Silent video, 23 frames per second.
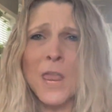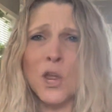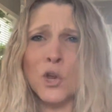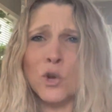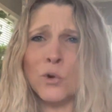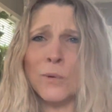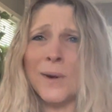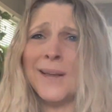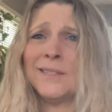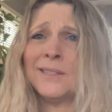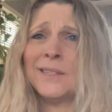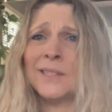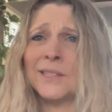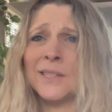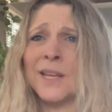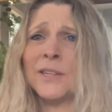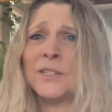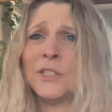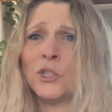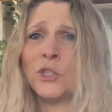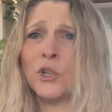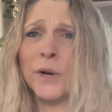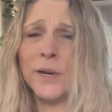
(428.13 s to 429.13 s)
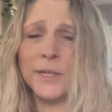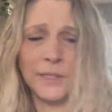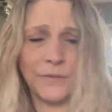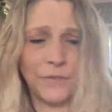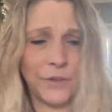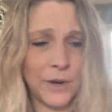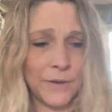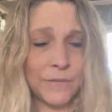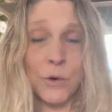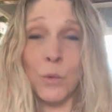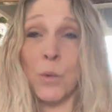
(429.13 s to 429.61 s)
Great success stories if
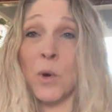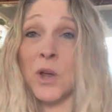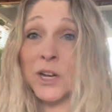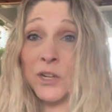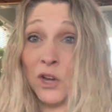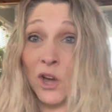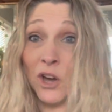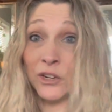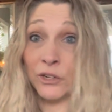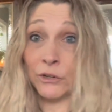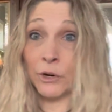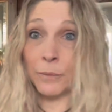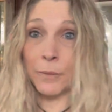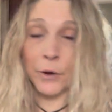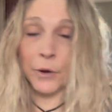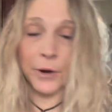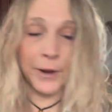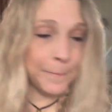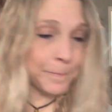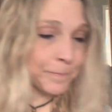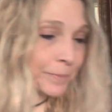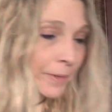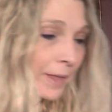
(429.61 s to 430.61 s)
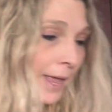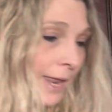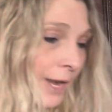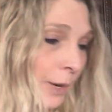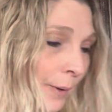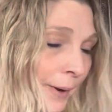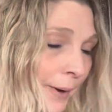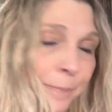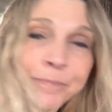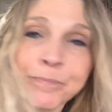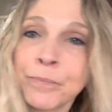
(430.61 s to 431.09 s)
you ever want to talk to her about it.
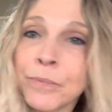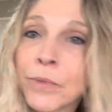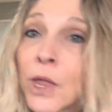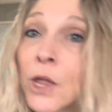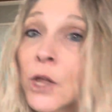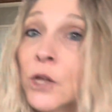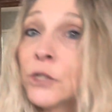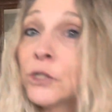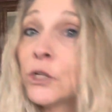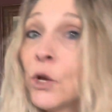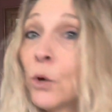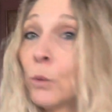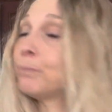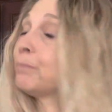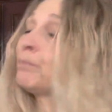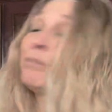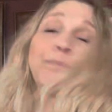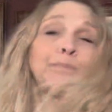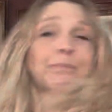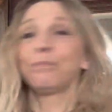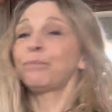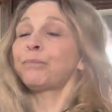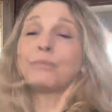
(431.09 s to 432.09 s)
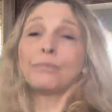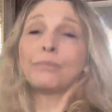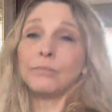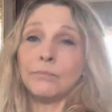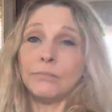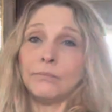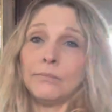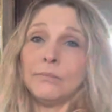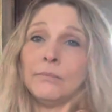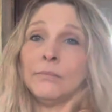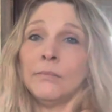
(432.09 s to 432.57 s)
Anyway, so,
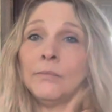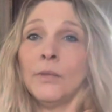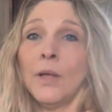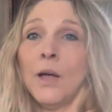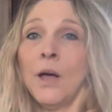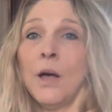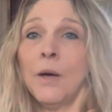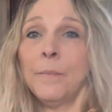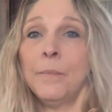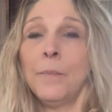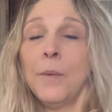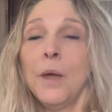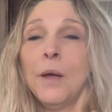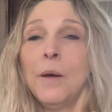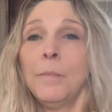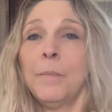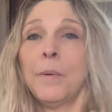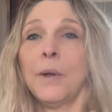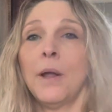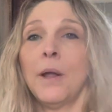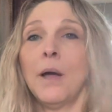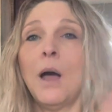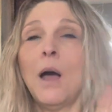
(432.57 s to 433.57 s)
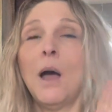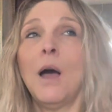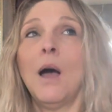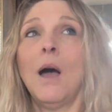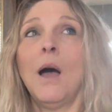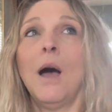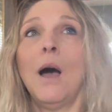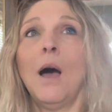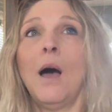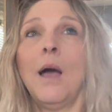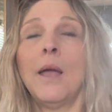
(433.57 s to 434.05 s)
um, but uh,
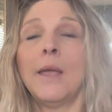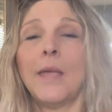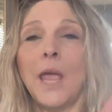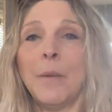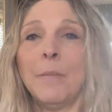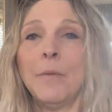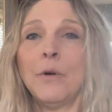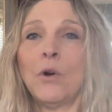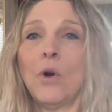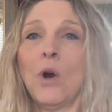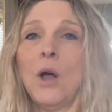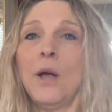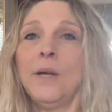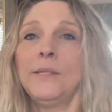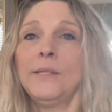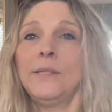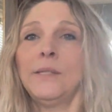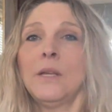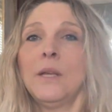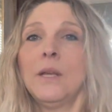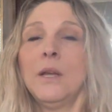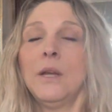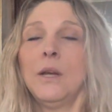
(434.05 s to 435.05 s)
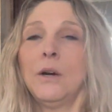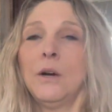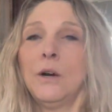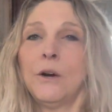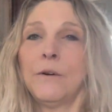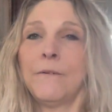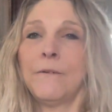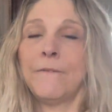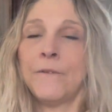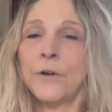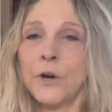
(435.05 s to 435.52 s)
I came across
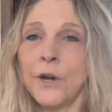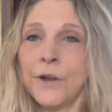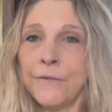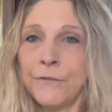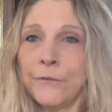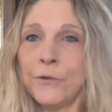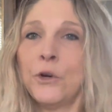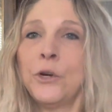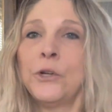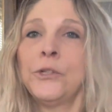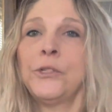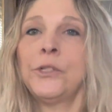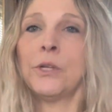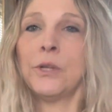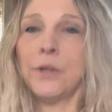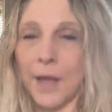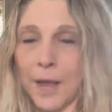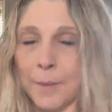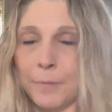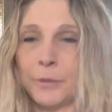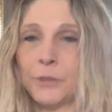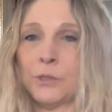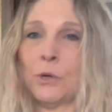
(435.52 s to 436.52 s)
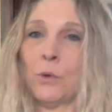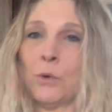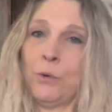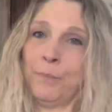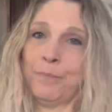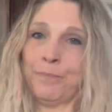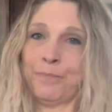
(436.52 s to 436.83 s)
her very first episode,